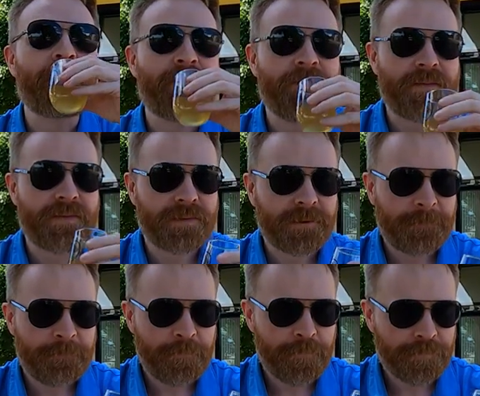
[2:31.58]
It's usually
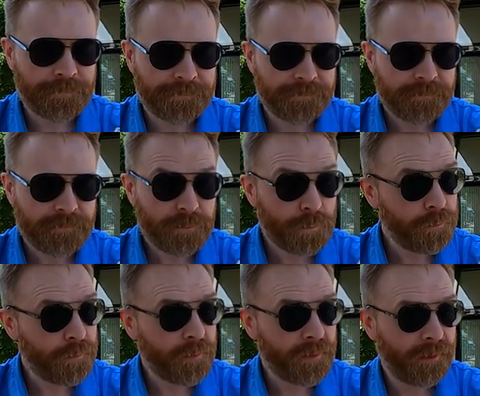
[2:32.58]
pretty easy to do when there's